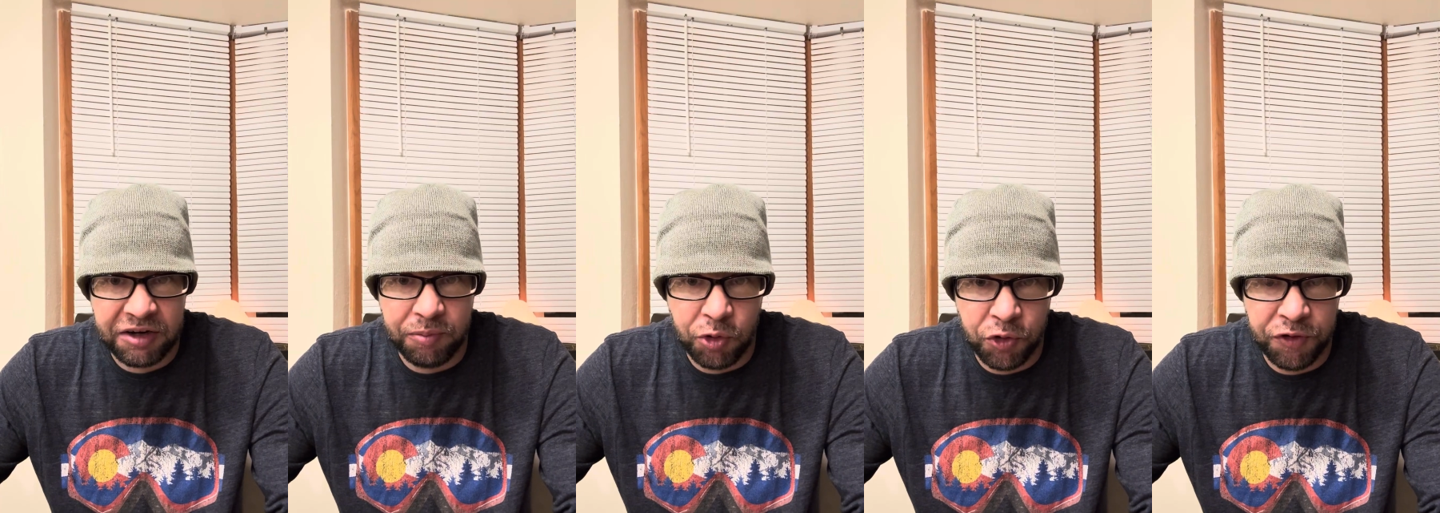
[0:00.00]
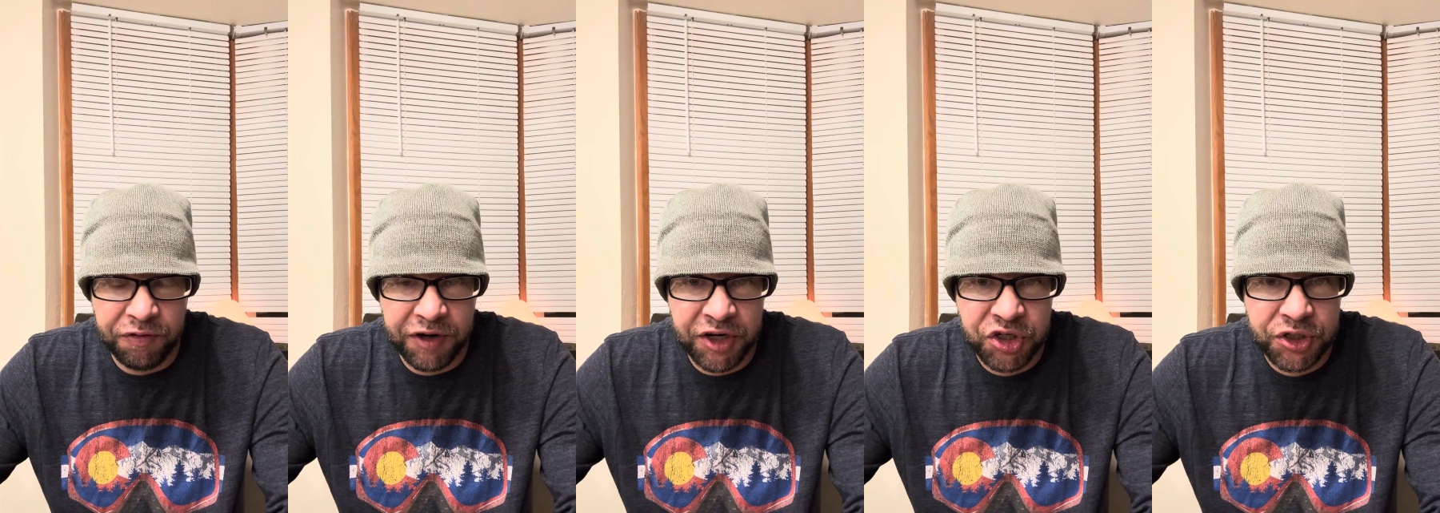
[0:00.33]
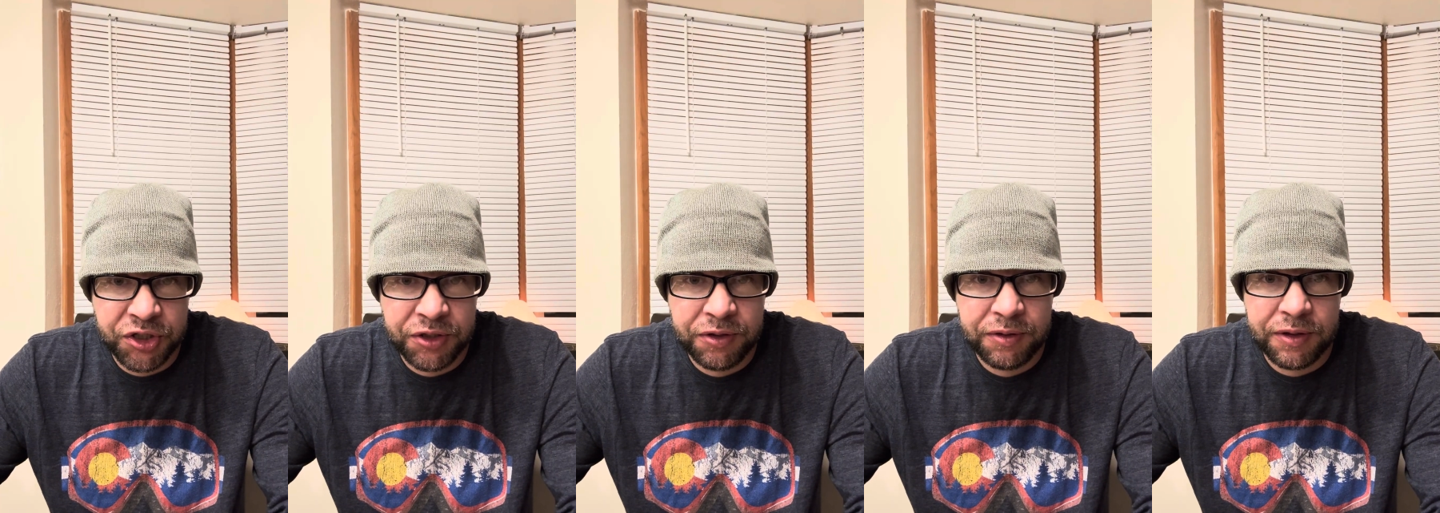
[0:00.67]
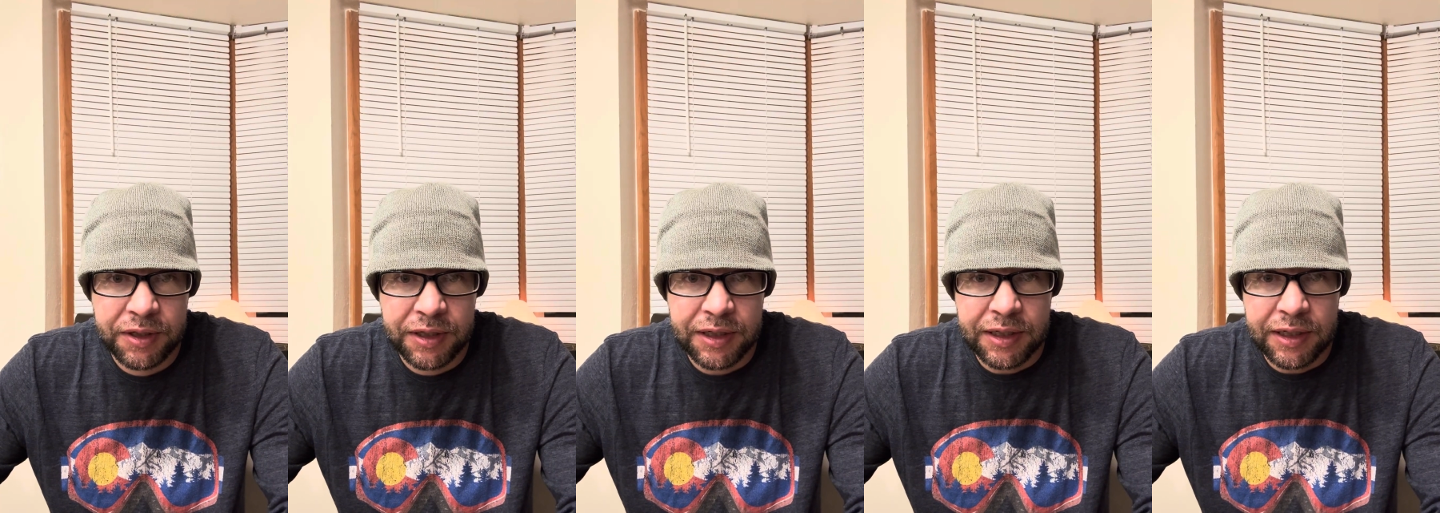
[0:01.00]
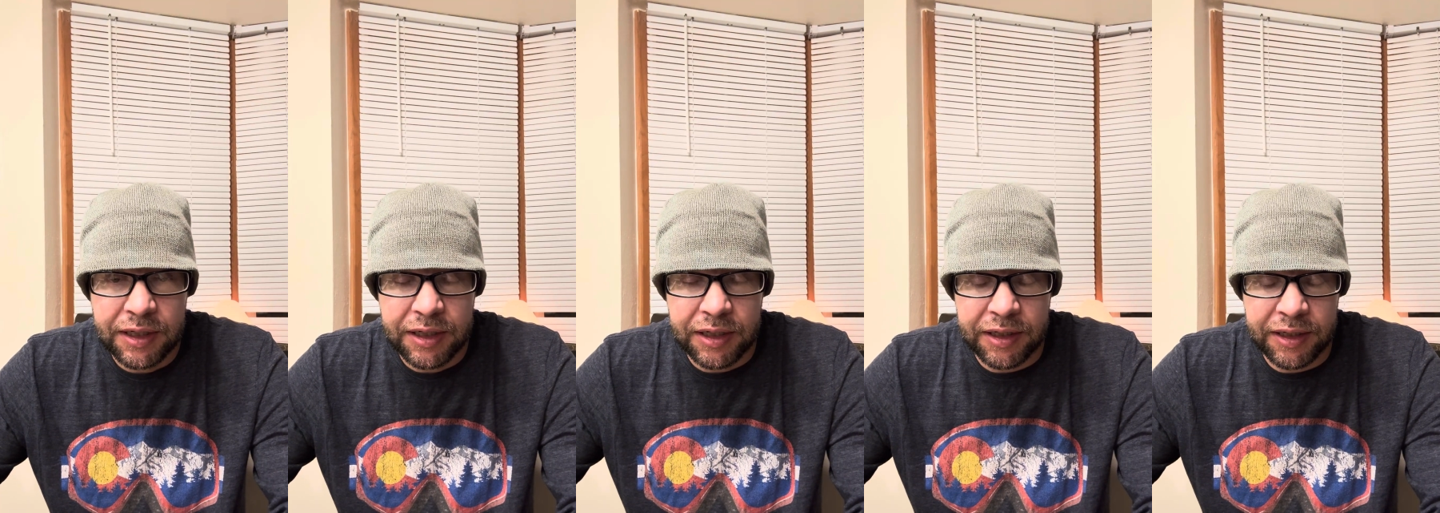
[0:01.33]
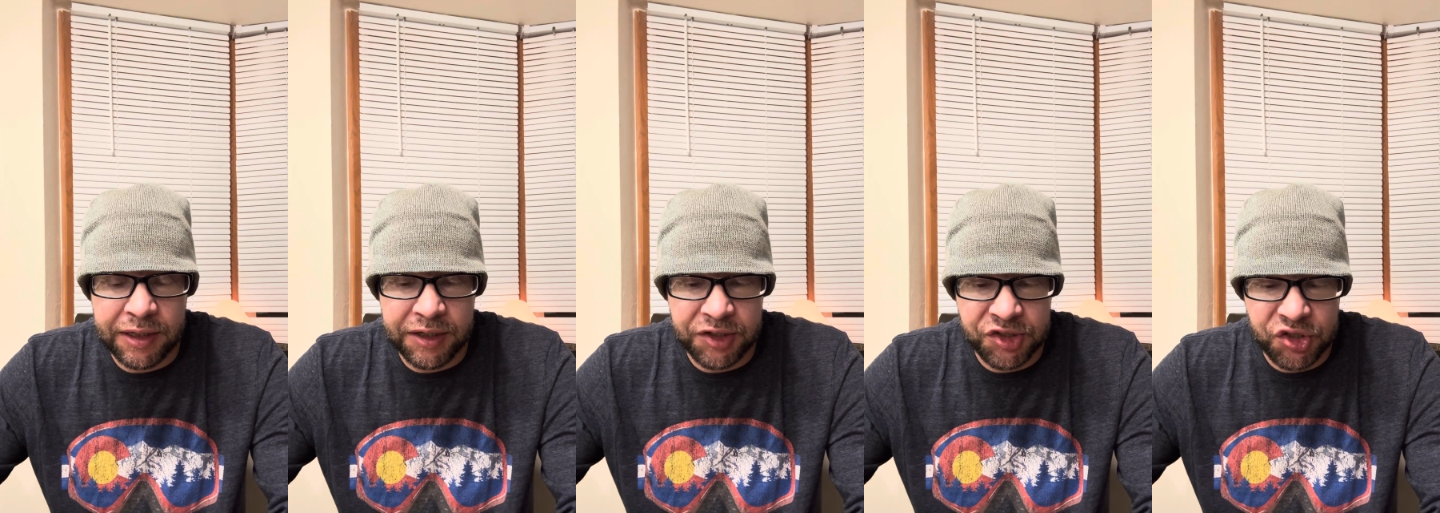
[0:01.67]
of motivation
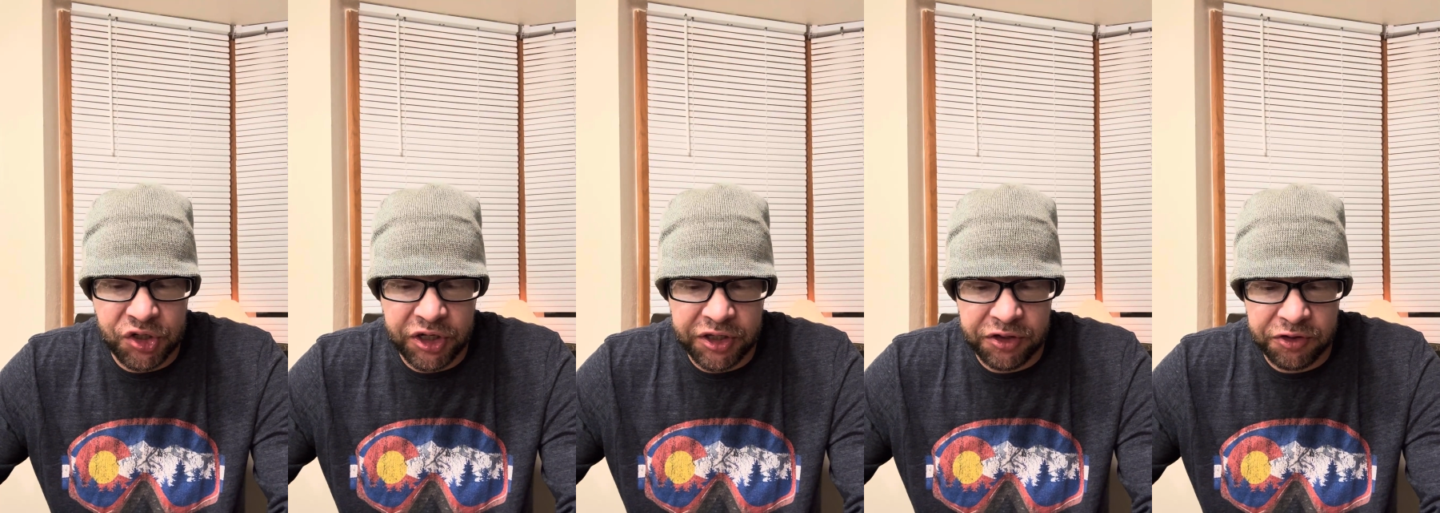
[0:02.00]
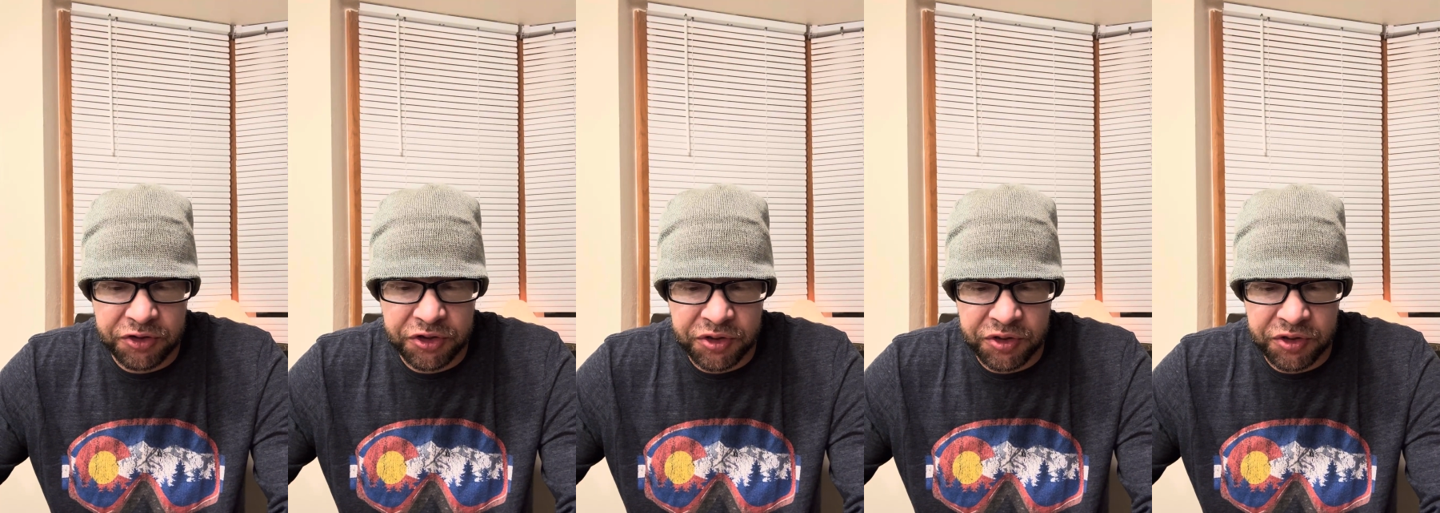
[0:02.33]
is another